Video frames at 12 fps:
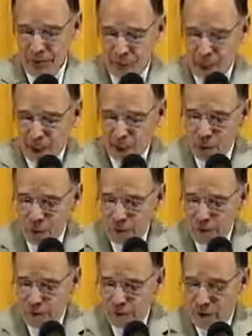But that's what
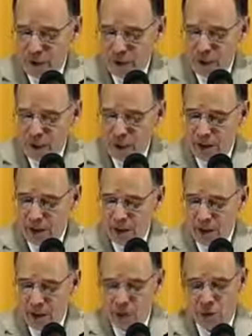reverent means.
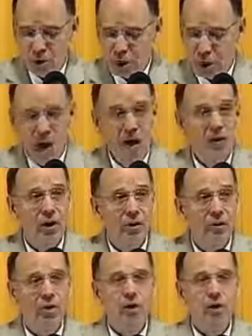It's your character.